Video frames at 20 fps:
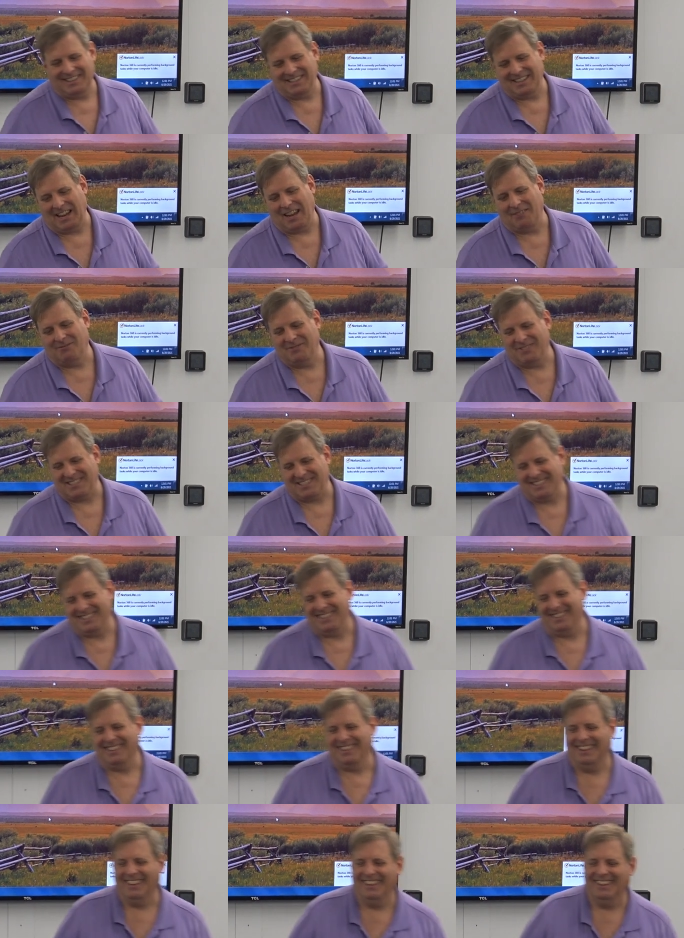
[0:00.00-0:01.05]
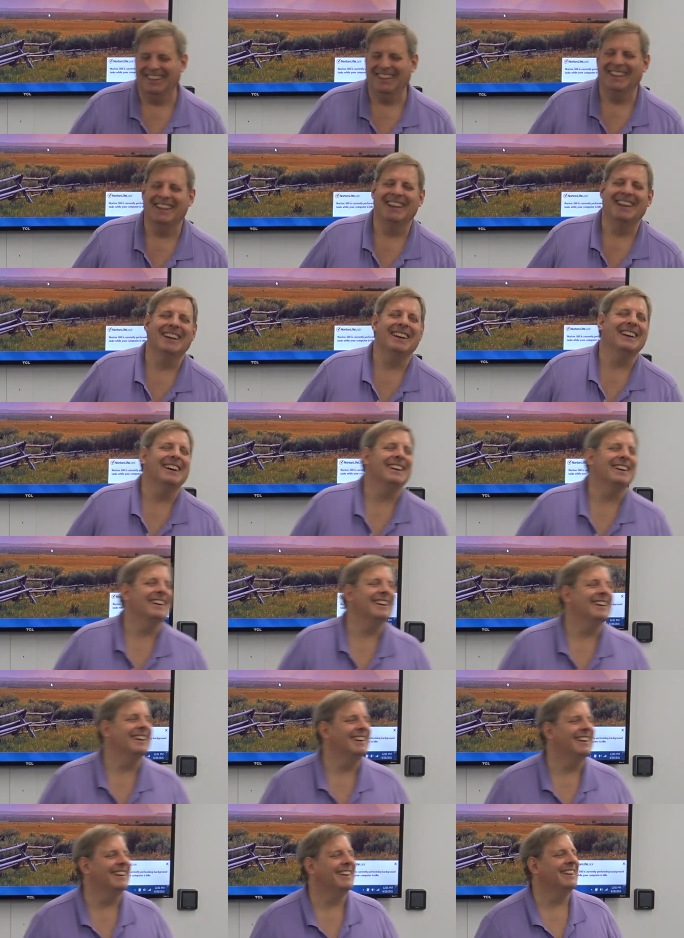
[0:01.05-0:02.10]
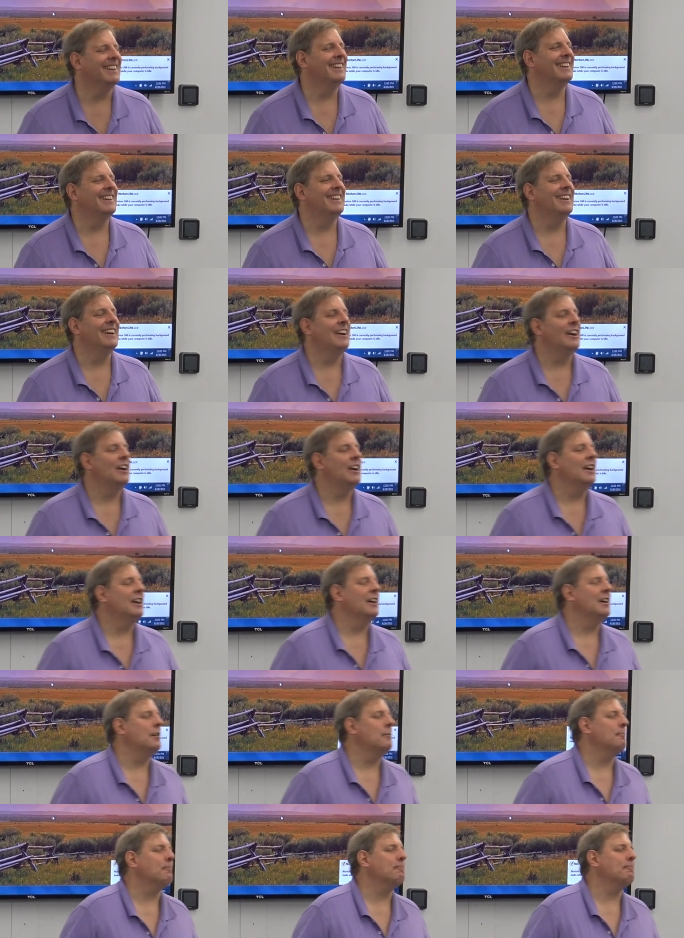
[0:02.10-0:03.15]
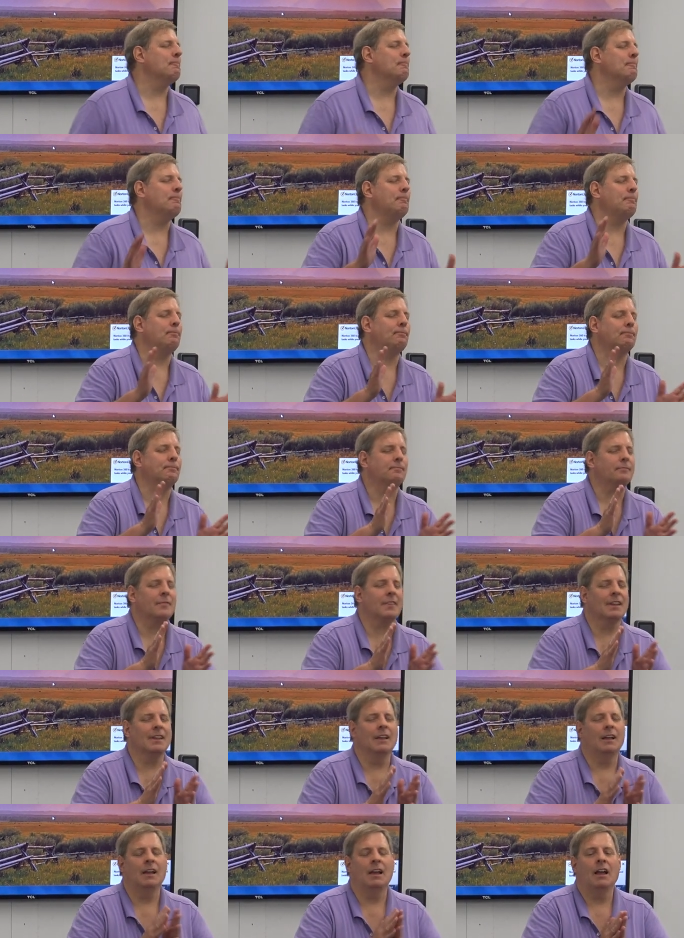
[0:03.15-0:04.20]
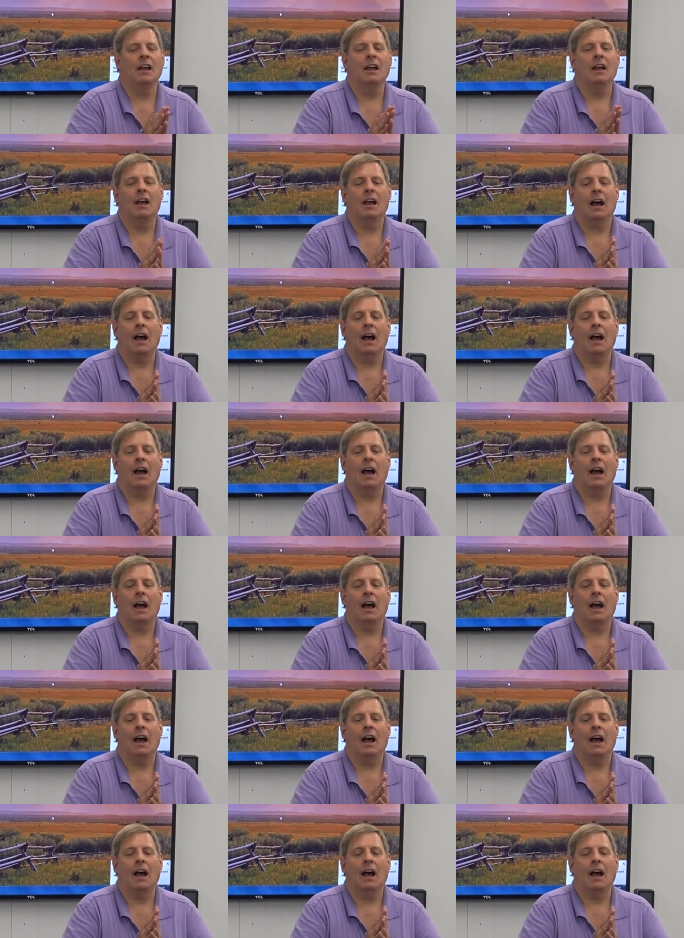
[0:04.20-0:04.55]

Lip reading: [no speech]